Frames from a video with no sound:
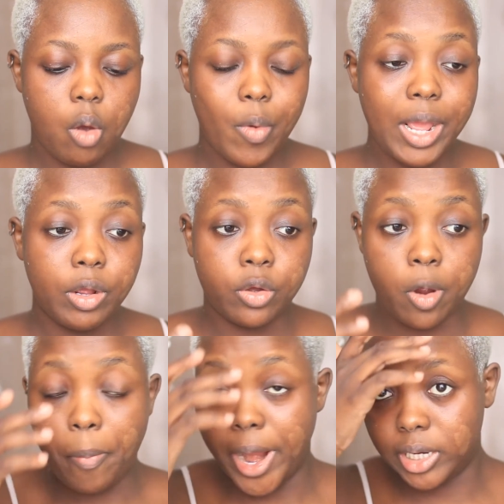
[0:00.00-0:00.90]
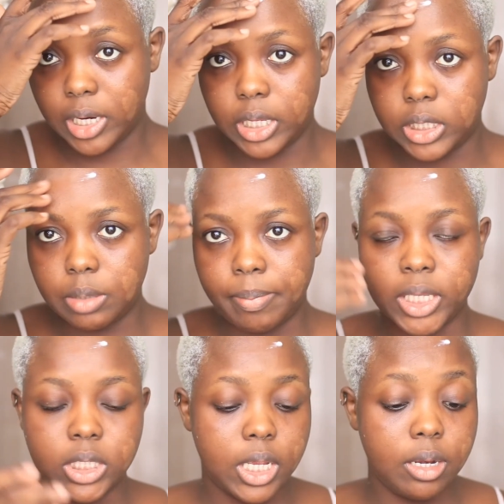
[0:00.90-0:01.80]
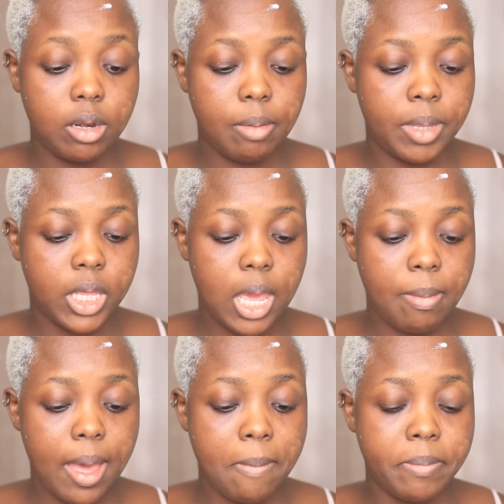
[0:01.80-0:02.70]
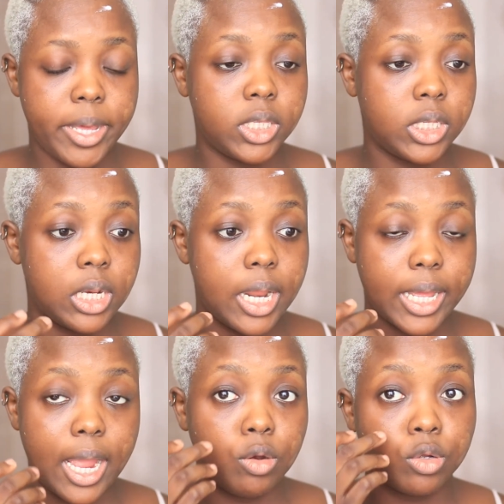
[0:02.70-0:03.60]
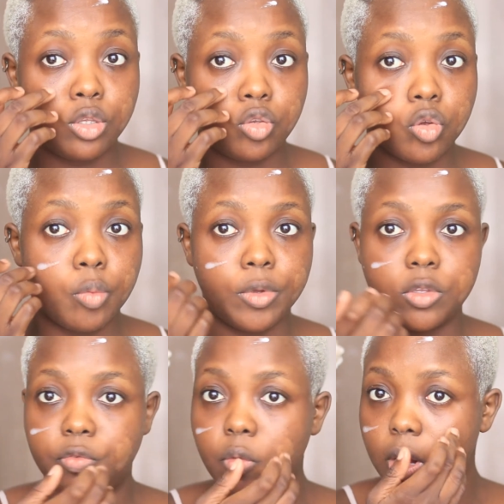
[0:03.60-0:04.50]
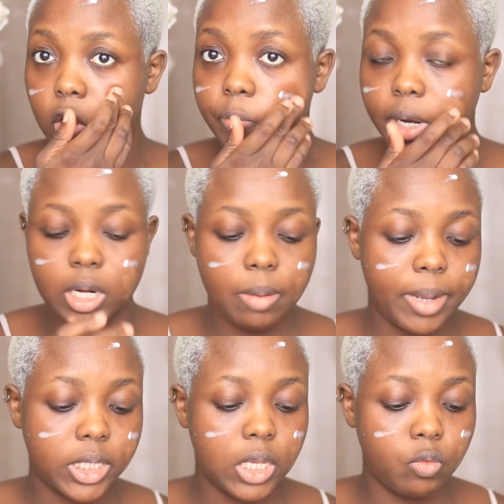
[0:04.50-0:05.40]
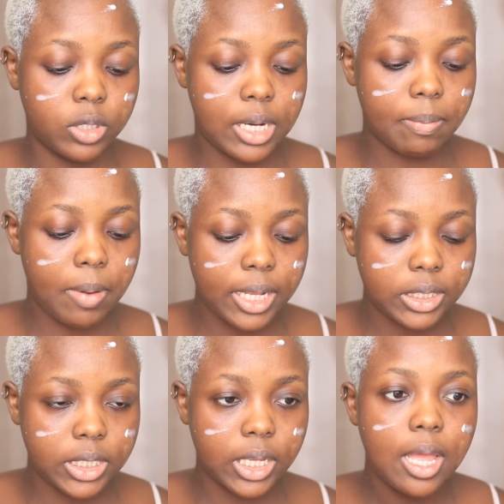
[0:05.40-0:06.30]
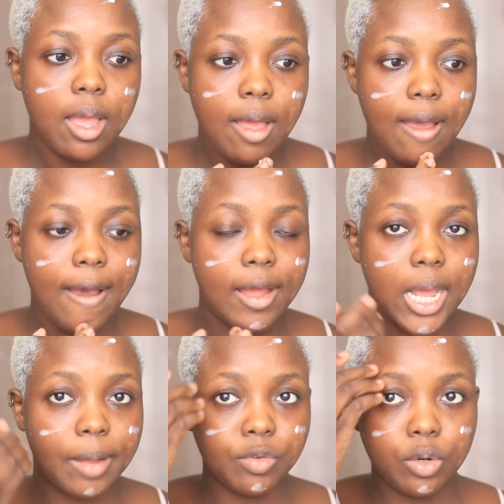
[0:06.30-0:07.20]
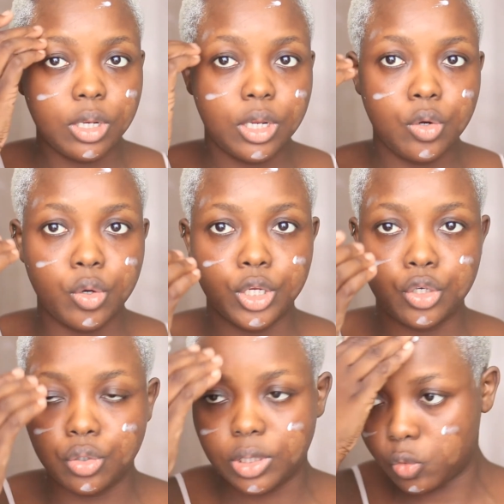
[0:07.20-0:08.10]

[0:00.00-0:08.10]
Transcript: when I got pregnant, my skin became amazing. Like, I looked so beautiful when I was pregnant. My skin was like plastic. I had absolutely no issues